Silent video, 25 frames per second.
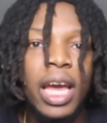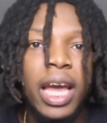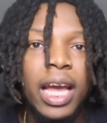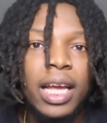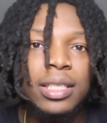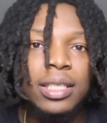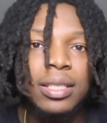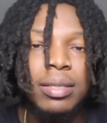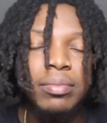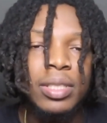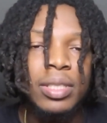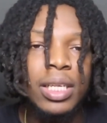
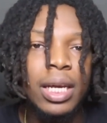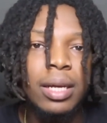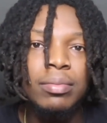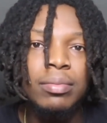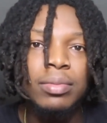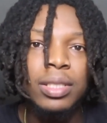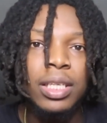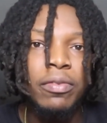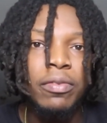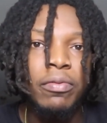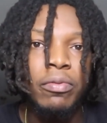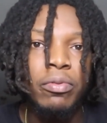And
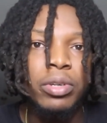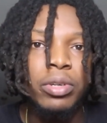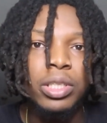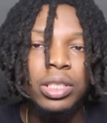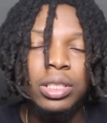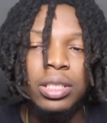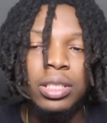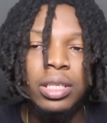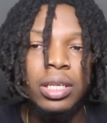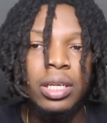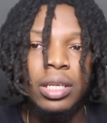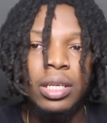sometimes even
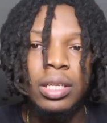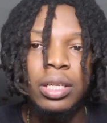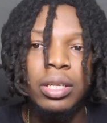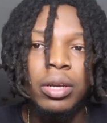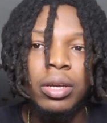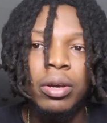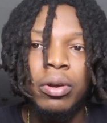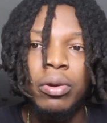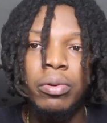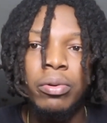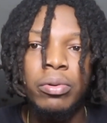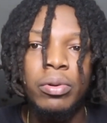with your, you
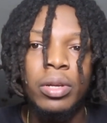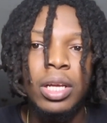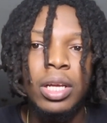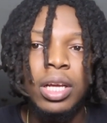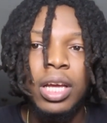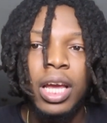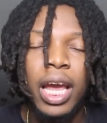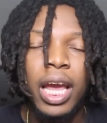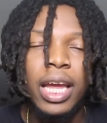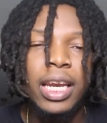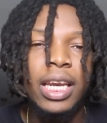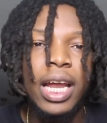know,
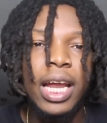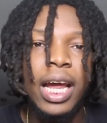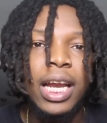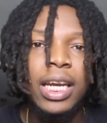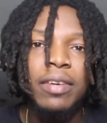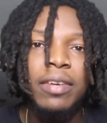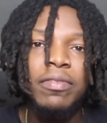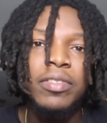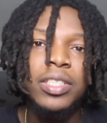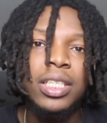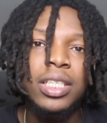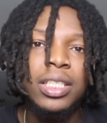and not
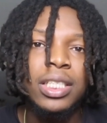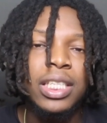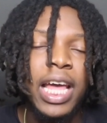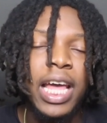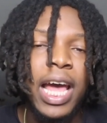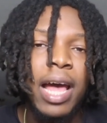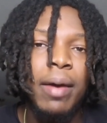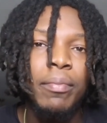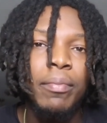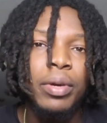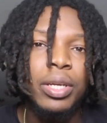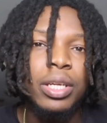even just
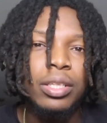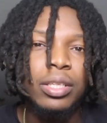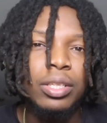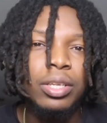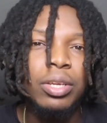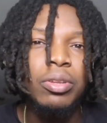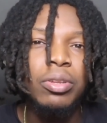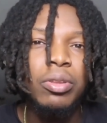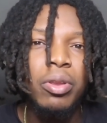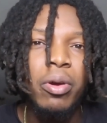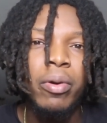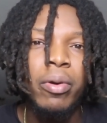that, but
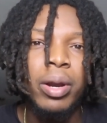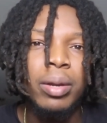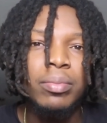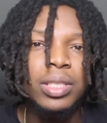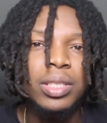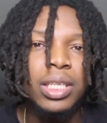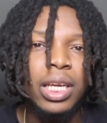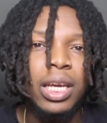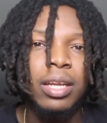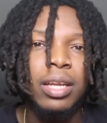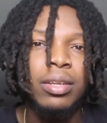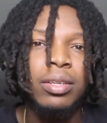you know what I'm
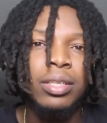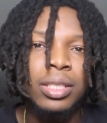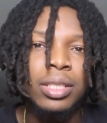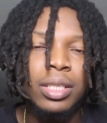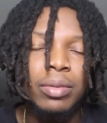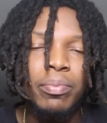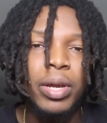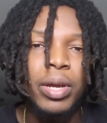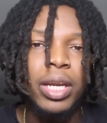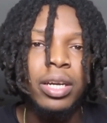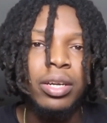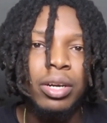saying,
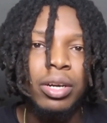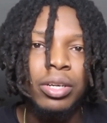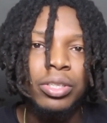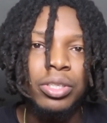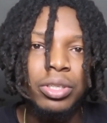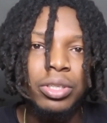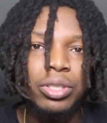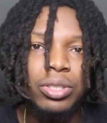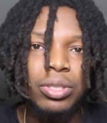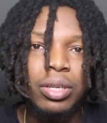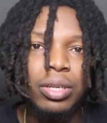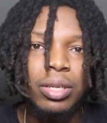depending on
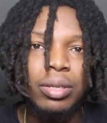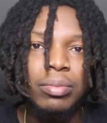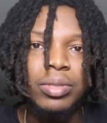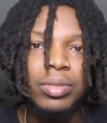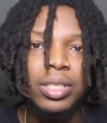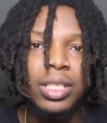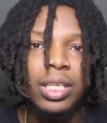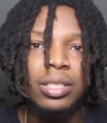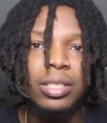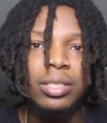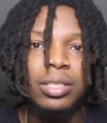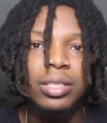your
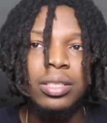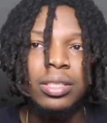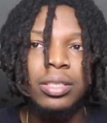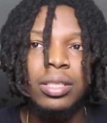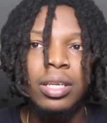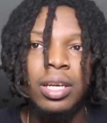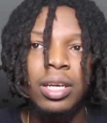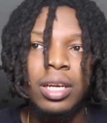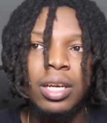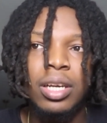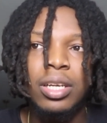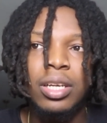circumstances,
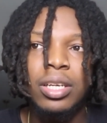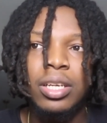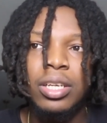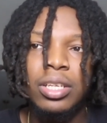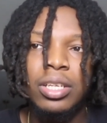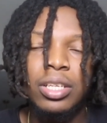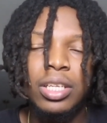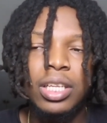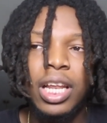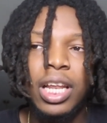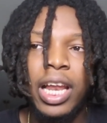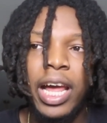
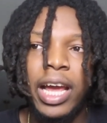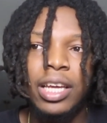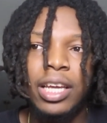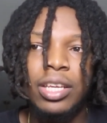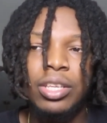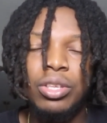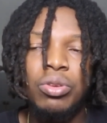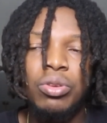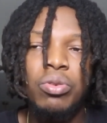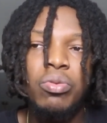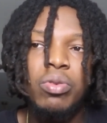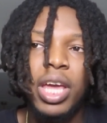like,
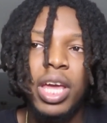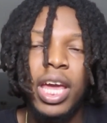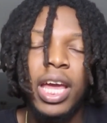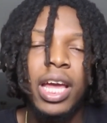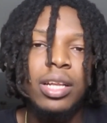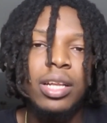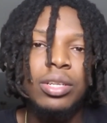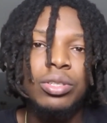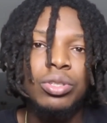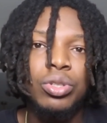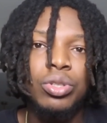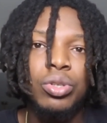you
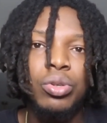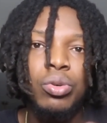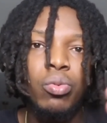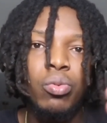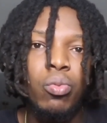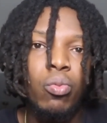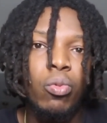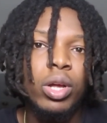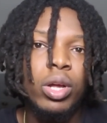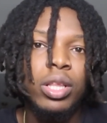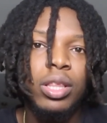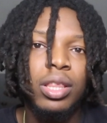can't do
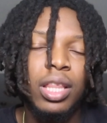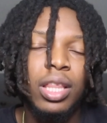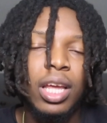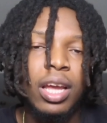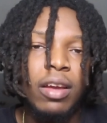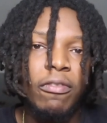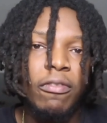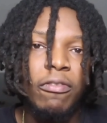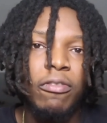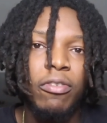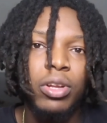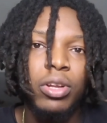one thing
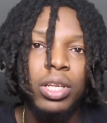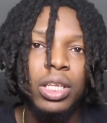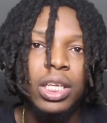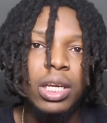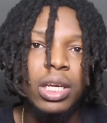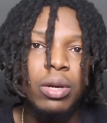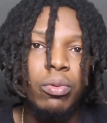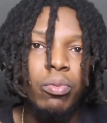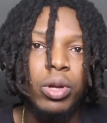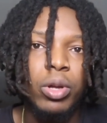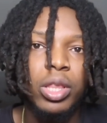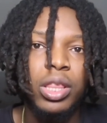
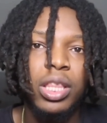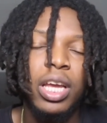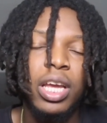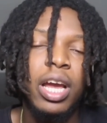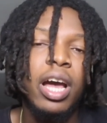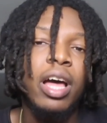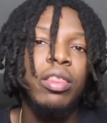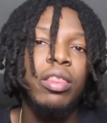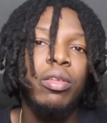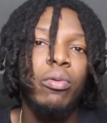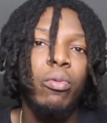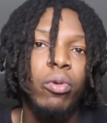fully with the
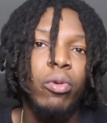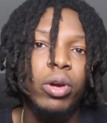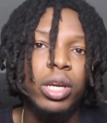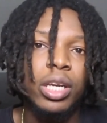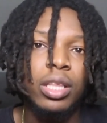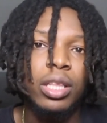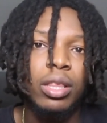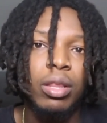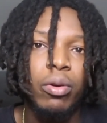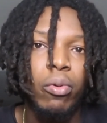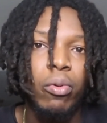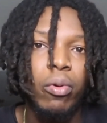other one
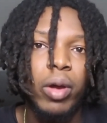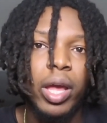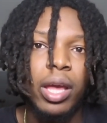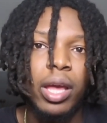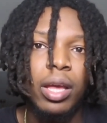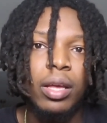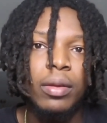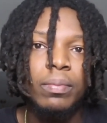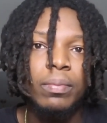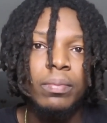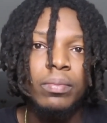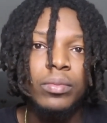in the
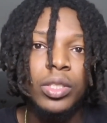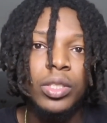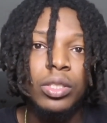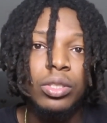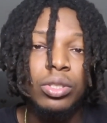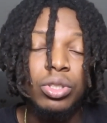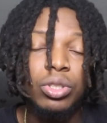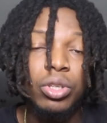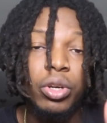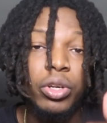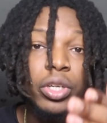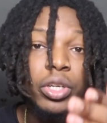way.
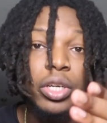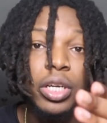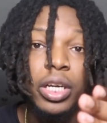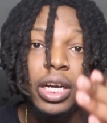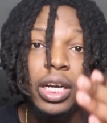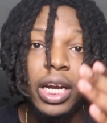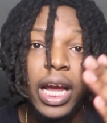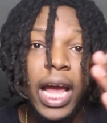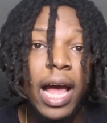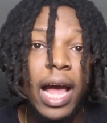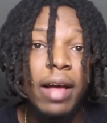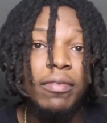So you're
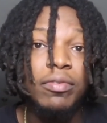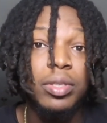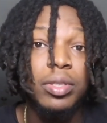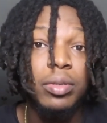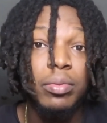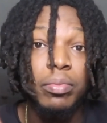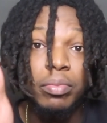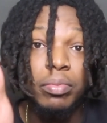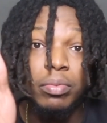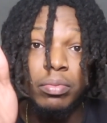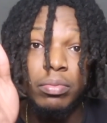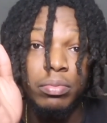gonna have
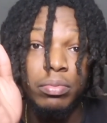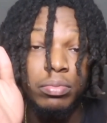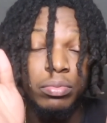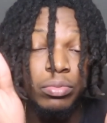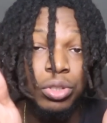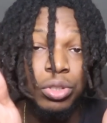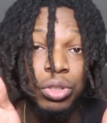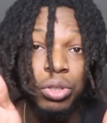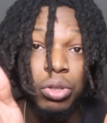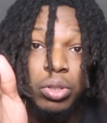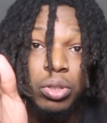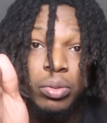to
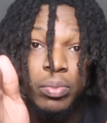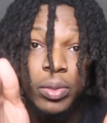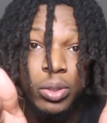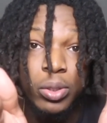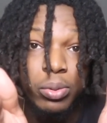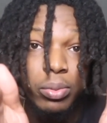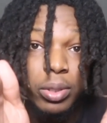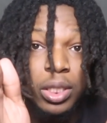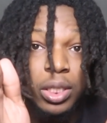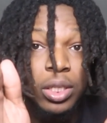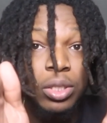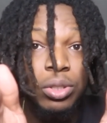choose
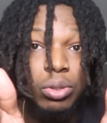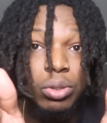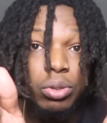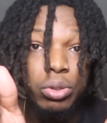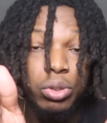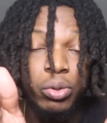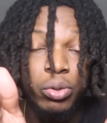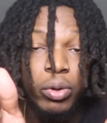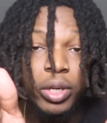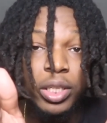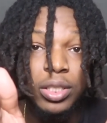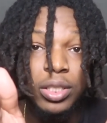between these two
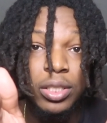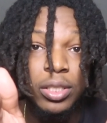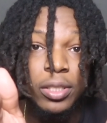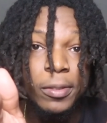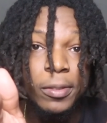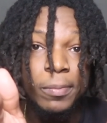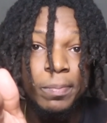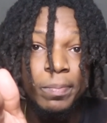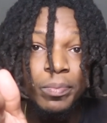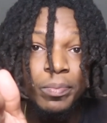choices.